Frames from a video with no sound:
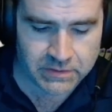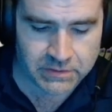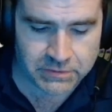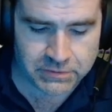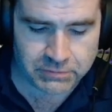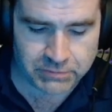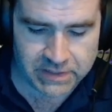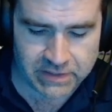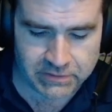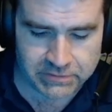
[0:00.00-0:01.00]
3
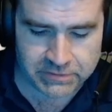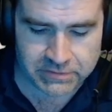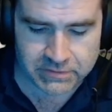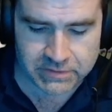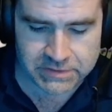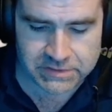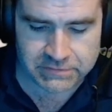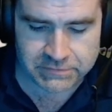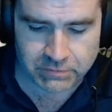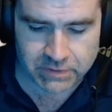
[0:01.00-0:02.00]
health is
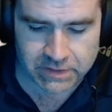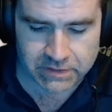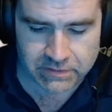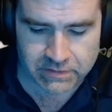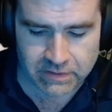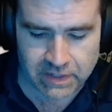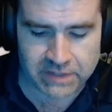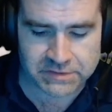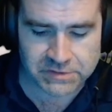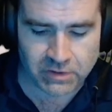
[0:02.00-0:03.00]
diff 20.
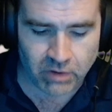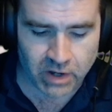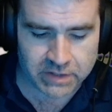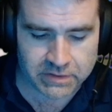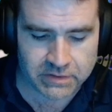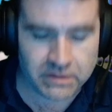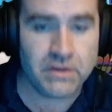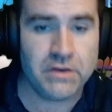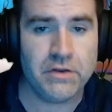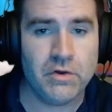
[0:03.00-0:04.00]
And so on,
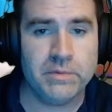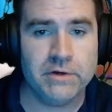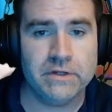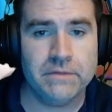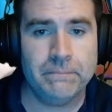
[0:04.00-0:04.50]
no period.